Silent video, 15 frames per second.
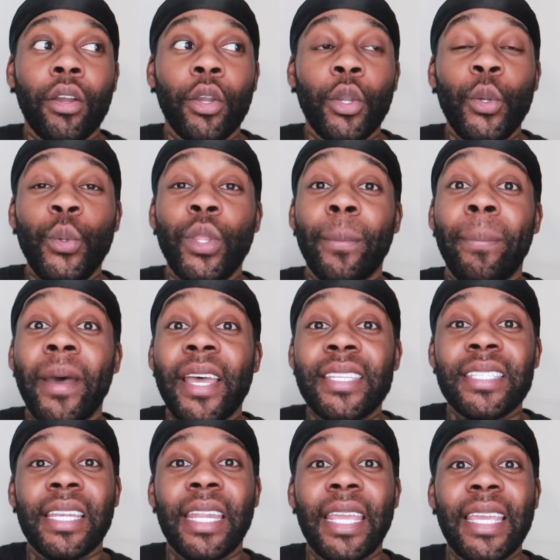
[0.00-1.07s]
who the
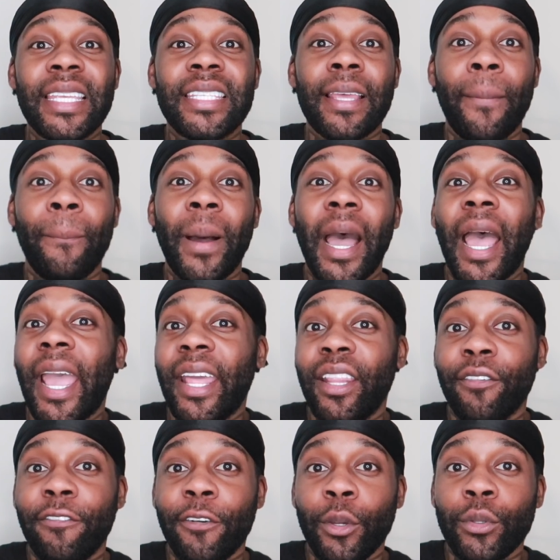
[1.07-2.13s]
person is behind
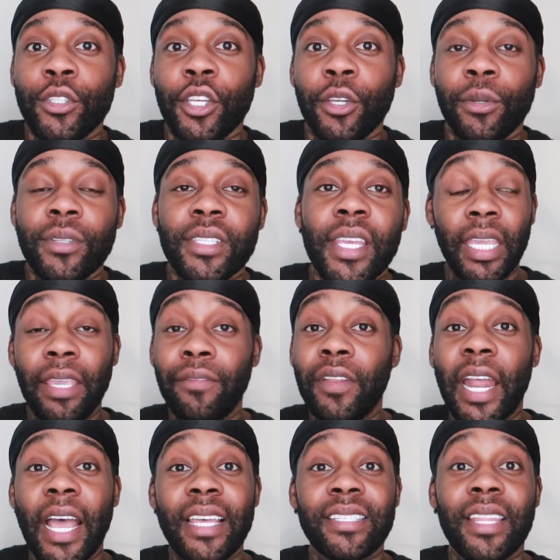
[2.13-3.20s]
the photos.
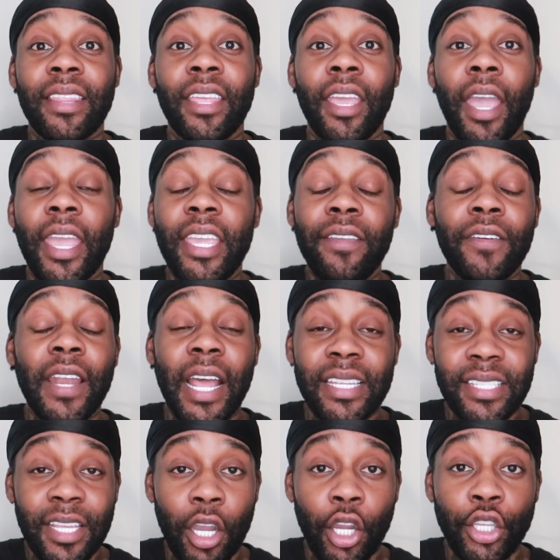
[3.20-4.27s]
Even as there
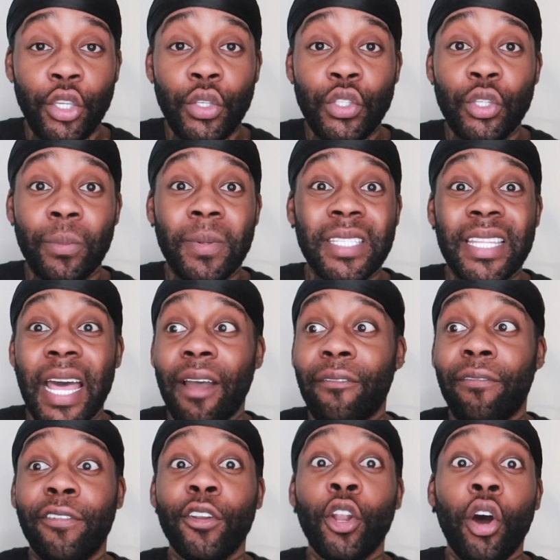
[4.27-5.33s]
are YouTubers
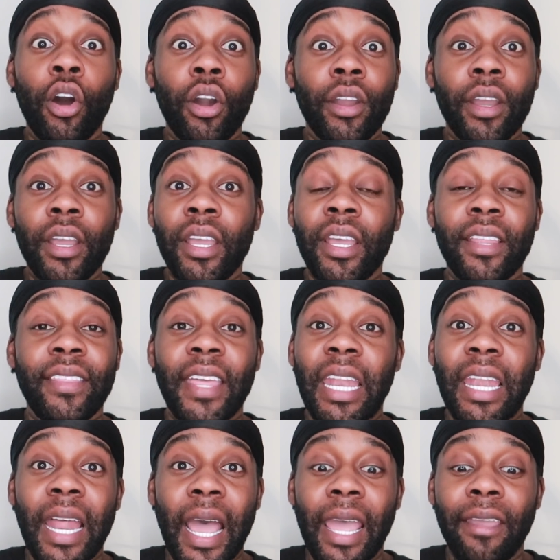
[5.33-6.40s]
that vlog their
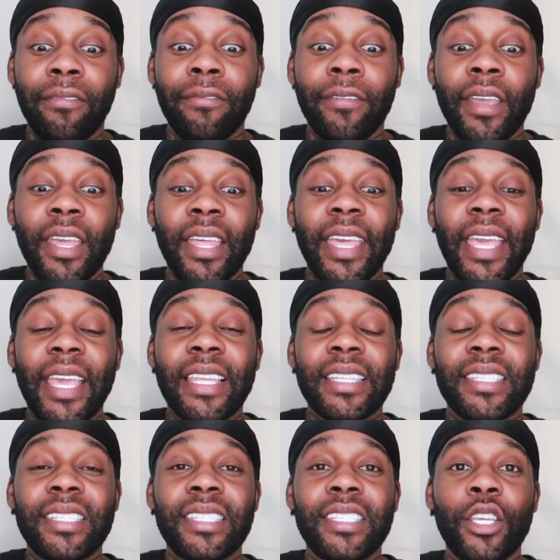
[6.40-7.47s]
life,
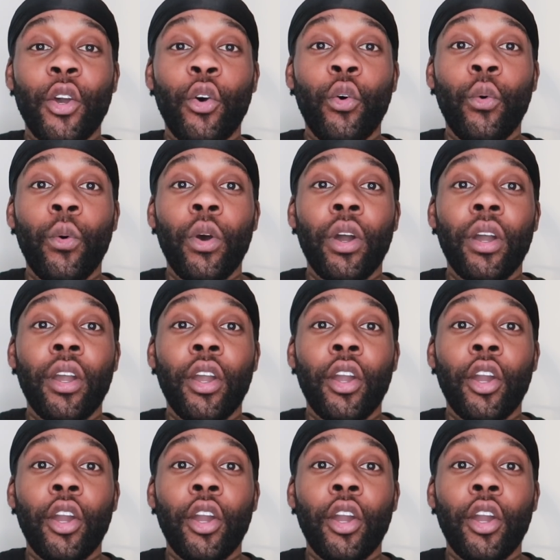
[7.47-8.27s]
it's still